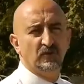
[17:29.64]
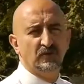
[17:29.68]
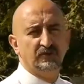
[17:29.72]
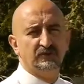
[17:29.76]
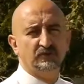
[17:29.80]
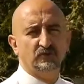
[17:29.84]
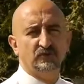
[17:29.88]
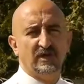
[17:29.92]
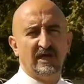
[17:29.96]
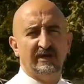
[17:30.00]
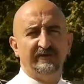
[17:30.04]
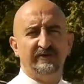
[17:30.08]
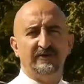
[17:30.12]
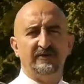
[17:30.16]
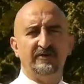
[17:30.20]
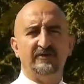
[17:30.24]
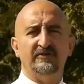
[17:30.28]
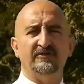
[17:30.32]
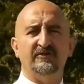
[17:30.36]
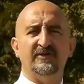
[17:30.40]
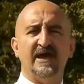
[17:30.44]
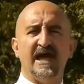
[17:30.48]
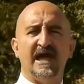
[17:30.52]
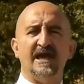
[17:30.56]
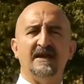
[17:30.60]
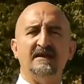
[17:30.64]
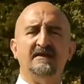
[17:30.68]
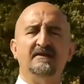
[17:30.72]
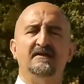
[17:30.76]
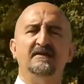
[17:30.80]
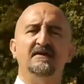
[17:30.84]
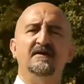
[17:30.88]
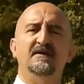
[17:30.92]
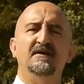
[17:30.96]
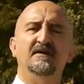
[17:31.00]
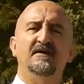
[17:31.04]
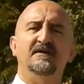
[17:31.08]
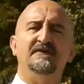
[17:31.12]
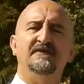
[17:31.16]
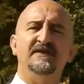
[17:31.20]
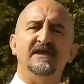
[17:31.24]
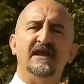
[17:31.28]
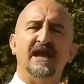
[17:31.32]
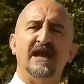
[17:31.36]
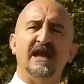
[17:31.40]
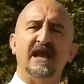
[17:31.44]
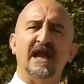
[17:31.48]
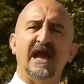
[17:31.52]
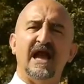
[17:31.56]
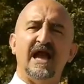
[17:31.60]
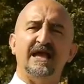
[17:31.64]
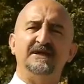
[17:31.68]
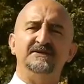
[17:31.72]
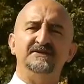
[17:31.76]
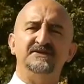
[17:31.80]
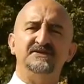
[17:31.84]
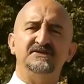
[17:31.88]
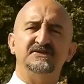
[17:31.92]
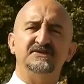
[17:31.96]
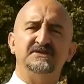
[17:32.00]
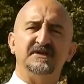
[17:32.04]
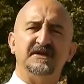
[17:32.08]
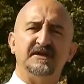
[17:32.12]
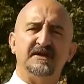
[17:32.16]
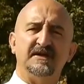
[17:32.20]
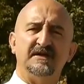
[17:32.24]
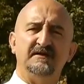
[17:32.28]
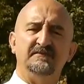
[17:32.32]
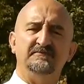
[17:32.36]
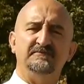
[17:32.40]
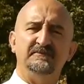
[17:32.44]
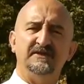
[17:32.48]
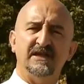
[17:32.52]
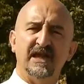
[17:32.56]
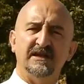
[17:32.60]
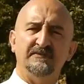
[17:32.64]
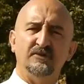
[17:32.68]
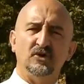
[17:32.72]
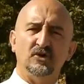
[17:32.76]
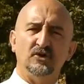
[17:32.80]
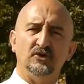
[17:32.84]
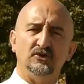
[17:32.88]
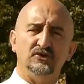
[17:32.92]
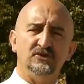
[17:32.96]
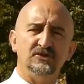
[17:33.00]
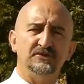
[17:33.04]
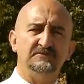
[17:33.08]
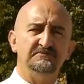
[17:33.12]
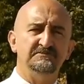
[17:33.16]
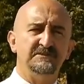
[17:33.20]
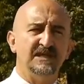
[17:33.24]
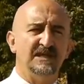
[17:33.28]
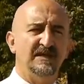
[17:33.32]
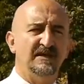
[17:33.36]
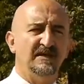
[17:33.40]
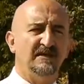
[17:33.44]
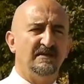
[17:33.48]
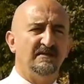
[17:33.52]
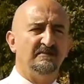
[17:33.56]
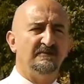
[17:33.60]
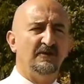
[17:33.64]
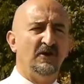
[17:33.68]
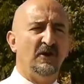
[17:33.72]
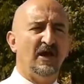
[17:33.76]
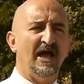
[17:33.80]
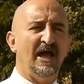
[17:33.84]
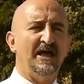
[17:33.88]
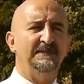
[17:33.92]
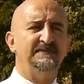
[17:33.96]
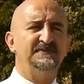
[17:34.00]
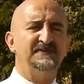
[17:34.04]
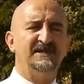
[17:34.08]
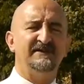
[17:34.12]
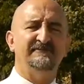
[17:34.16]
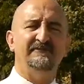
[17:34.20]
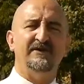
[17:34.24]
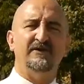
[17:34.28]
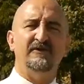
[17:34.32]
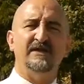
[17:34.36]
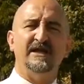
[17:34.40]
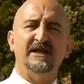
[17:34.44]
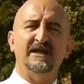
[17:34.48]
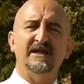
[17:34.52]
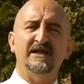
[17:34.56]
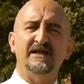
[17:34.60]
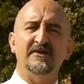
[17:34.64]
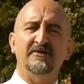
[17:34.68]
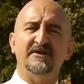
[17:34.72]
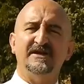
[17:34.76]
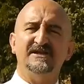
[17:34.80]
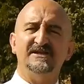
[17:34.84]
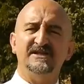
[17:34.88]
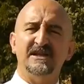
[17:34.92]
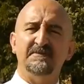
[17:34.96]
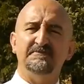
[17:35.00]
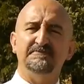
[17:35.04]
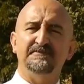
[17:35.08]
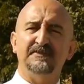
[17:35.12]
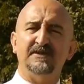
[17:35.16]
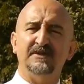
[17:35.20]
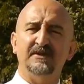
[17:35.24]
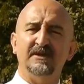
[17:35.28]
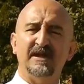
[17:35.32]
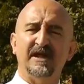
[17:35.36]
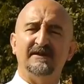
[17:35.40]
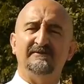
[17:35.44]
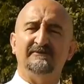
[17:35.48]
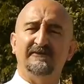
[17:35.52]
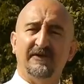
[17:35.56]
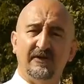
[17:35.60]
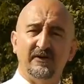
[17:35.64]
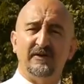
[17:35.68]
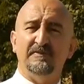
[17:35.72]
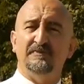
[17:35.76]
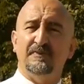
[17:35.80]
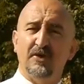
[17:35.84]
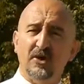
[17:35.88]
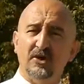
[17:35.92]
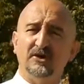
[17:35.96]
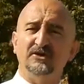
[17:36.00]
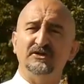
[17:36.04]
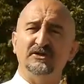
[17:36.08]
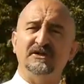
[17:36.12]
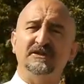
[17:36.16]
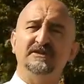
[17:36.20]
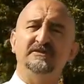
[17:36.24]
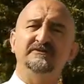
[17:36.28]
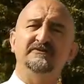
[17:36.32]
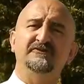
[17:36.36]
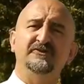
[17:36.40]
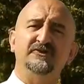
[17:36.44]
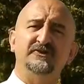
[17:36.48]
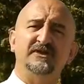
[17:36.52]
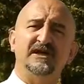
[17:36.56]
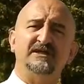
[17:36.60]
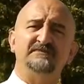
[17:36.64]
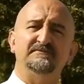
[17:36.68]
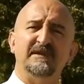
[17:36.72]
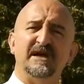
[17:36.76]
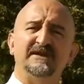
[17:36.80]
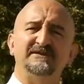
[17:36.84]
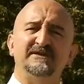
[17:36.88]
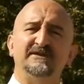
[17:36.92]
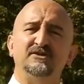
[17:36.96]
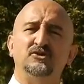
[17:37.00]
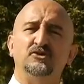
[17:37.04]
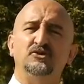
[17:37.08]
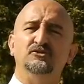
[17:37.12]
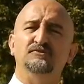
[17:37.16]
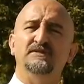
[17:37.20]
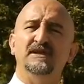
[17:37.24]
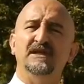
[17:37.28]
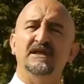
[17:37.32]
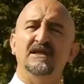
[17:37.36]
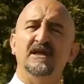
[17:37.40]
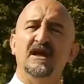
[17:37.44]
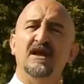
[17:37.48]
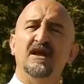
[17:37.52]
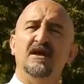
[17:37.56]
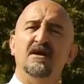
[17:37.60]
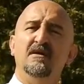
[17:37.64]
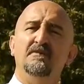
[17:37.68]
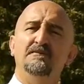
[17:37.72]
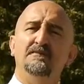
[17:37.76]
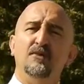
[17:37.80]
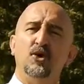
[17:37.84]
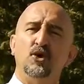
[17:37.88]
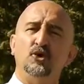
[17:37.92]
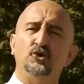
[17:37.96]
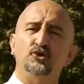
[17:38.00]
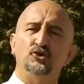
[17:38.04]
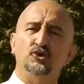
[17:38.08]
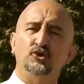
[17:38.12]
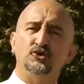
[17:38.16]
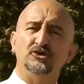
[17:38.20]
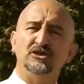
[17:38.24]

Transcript: altogether than the enhanced neighborhoods. Perhaps a very clear example, and very pertinent for that matter, could be Porto